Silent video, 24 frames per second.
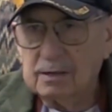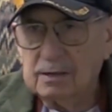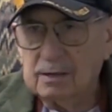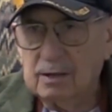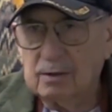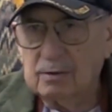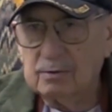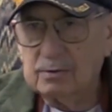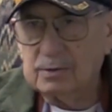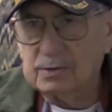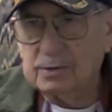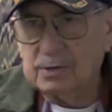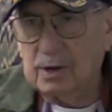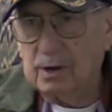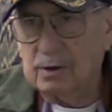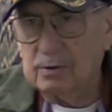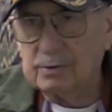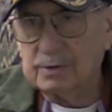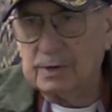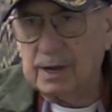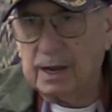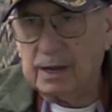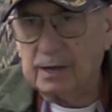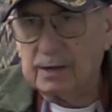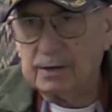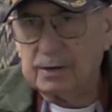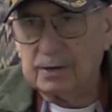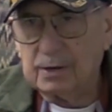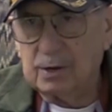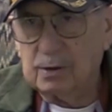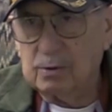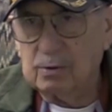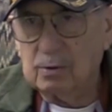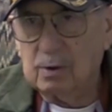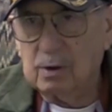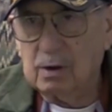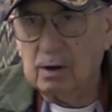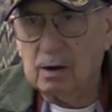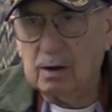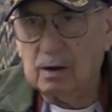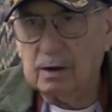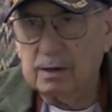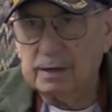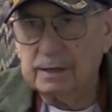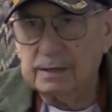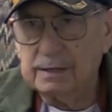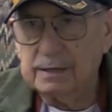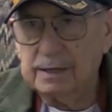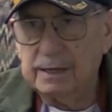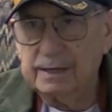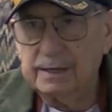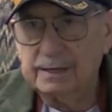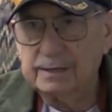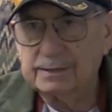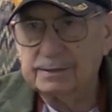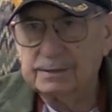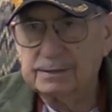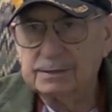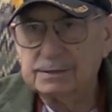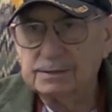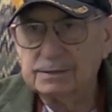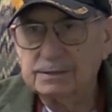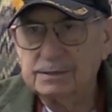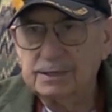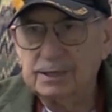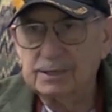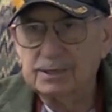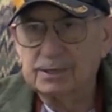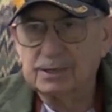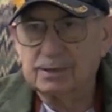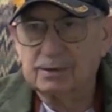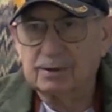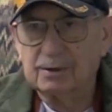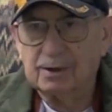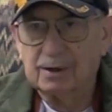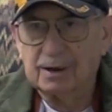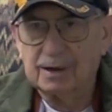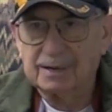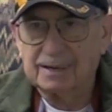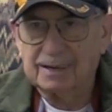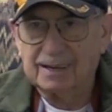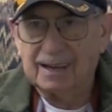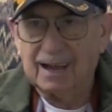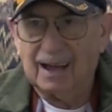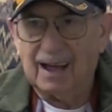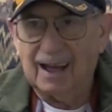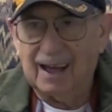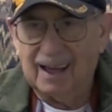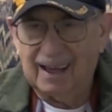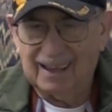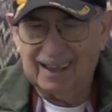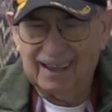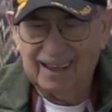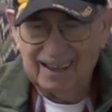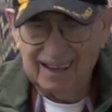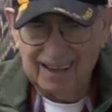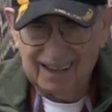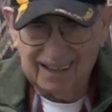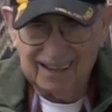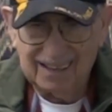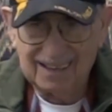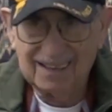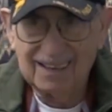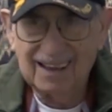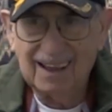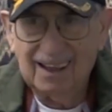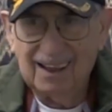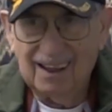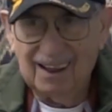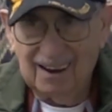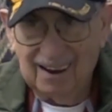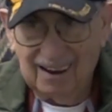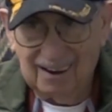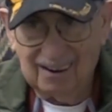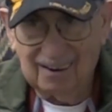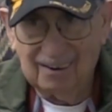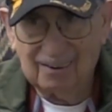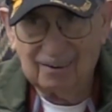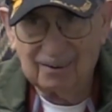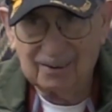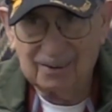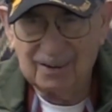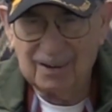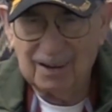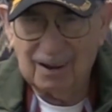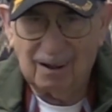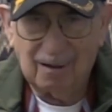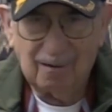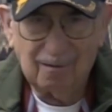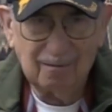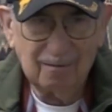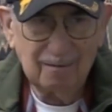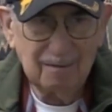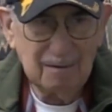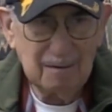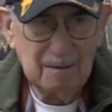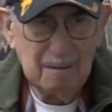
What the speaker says: don't take it too hard. He's a good guy. He's a little tough.